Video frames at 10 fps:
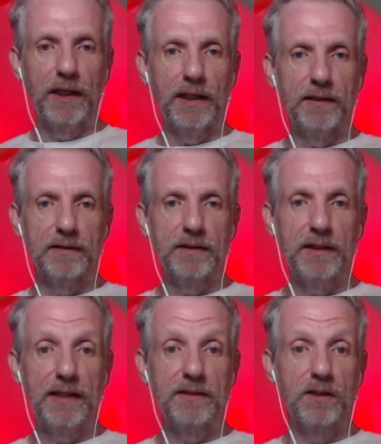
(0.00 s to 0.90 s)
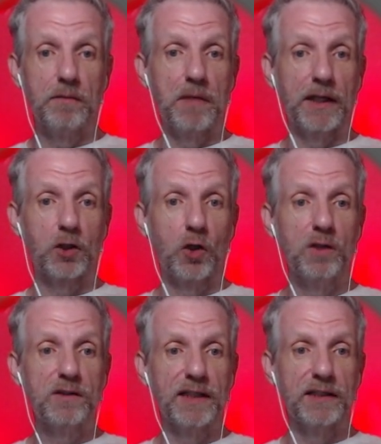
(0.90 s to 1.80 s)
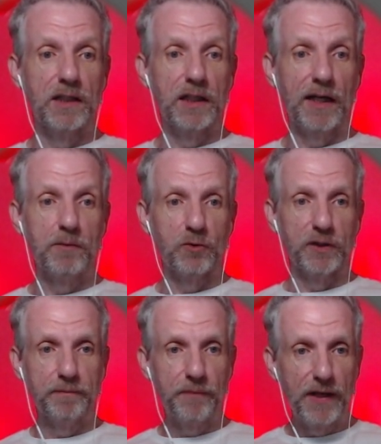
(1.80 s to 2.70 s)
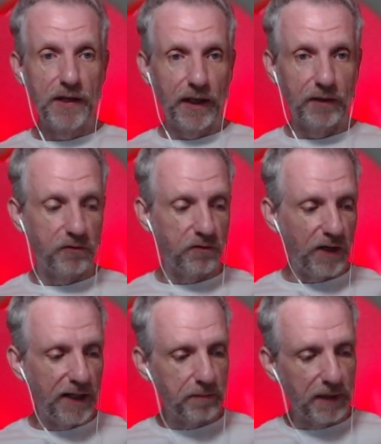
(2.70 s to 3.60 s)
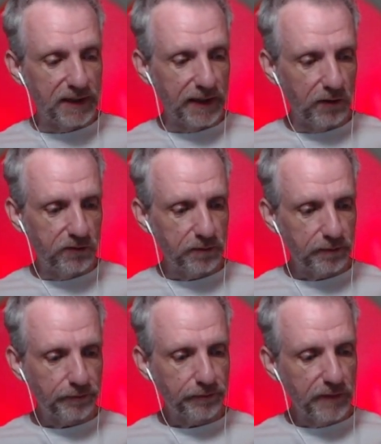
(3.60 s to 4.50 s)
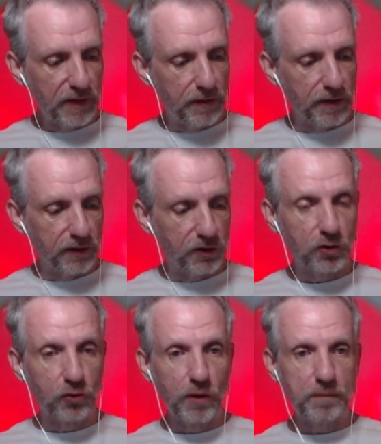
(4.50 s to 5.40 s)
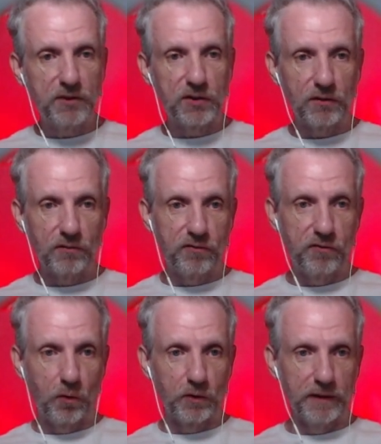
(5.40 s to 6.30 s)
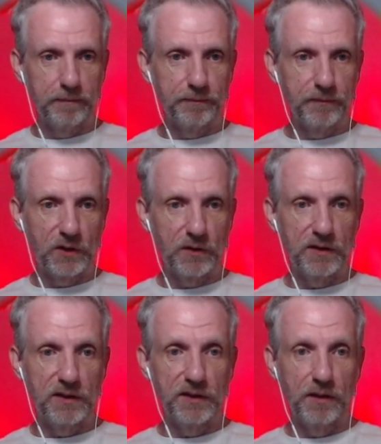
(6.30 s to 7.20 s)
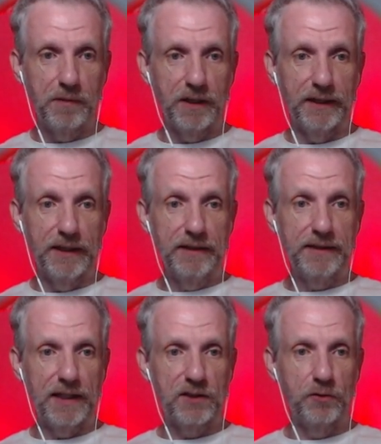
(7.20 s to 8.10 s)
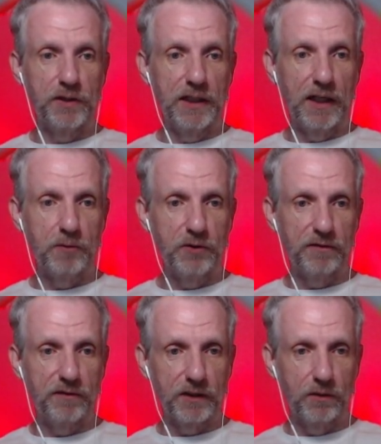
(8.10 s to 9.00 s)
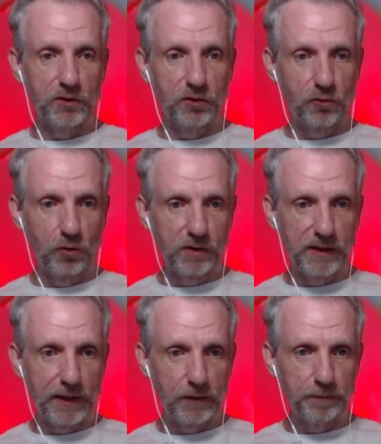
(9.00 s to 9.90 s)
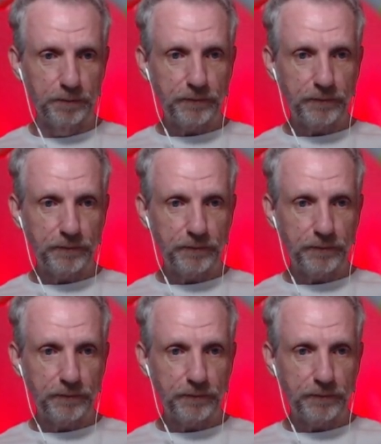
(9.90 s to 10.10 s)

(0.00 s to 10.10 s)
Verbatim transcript: and enter my content library and find myself the scripts folder. So this is here my DAZ 3D library. If I go and scroll down,